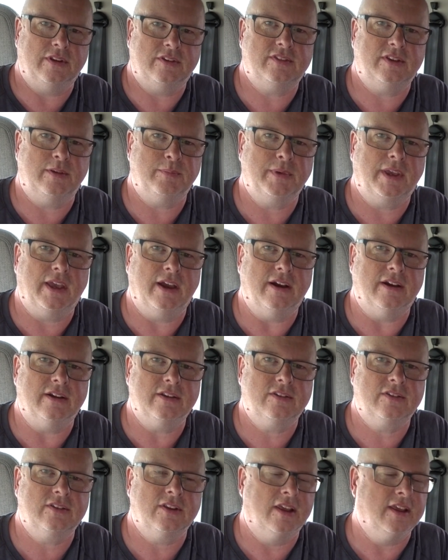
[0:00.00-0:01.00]
the SIM
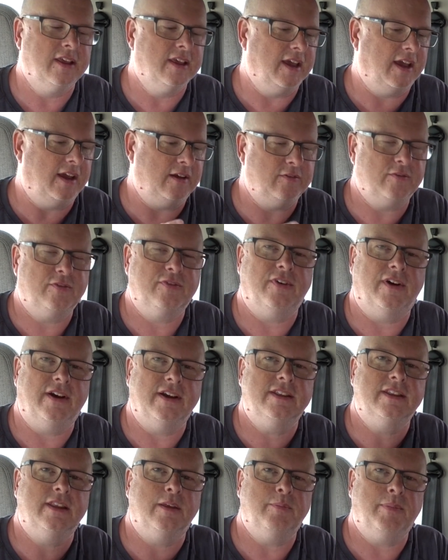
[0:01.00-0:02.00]
cards, and
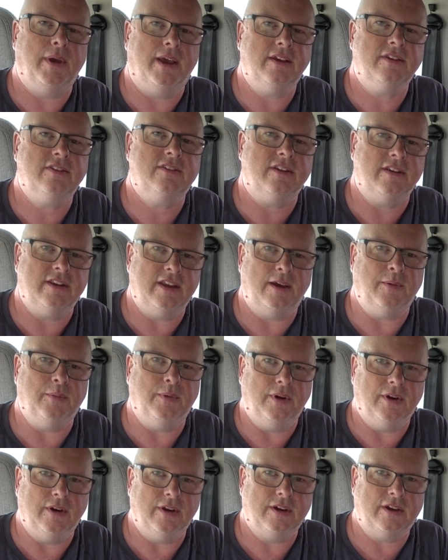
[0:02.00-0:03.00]
find the best
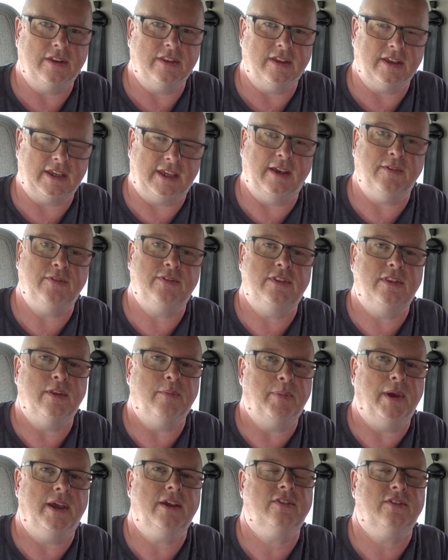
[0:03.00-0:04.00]
network that gives the
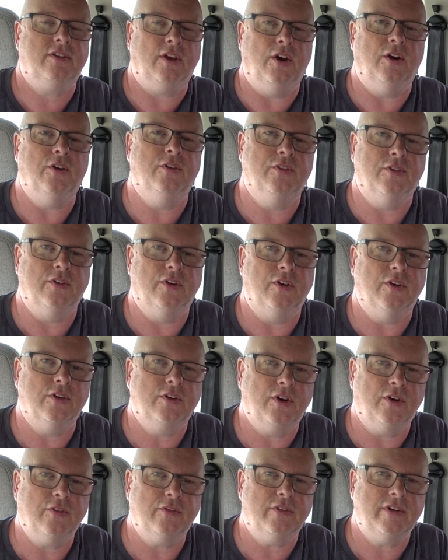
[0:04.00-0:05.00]
best overall
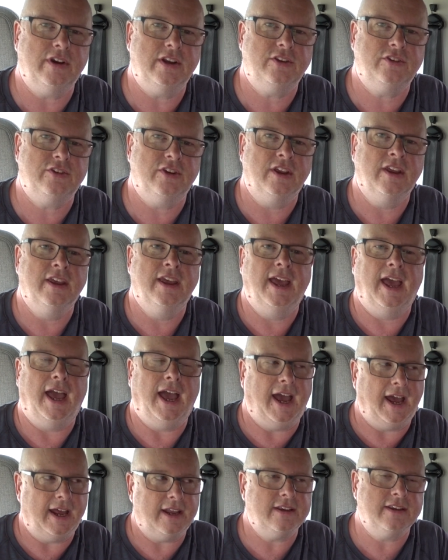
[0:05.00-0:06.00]
coverage
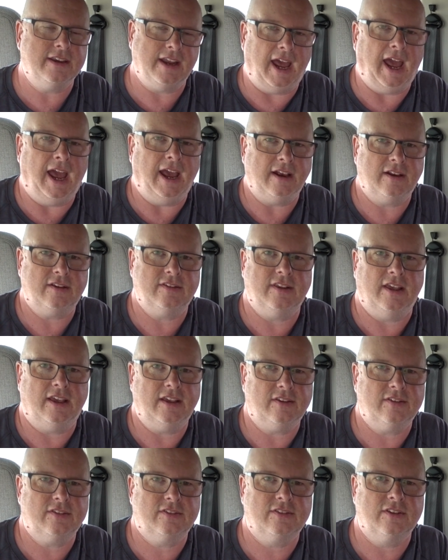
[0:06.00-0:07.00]
and
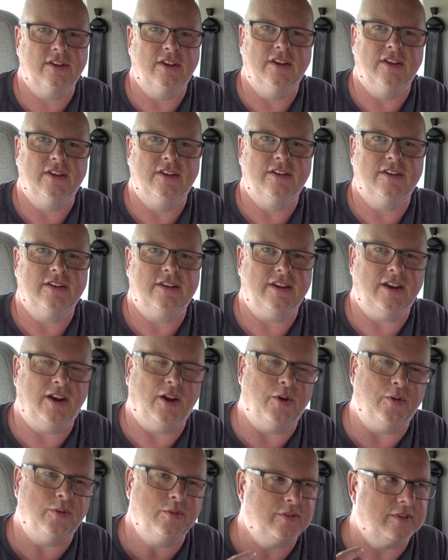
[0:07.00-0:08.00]
access, you
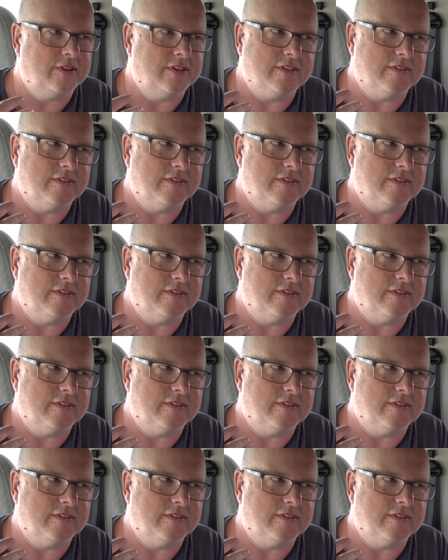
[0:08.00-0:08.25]
know,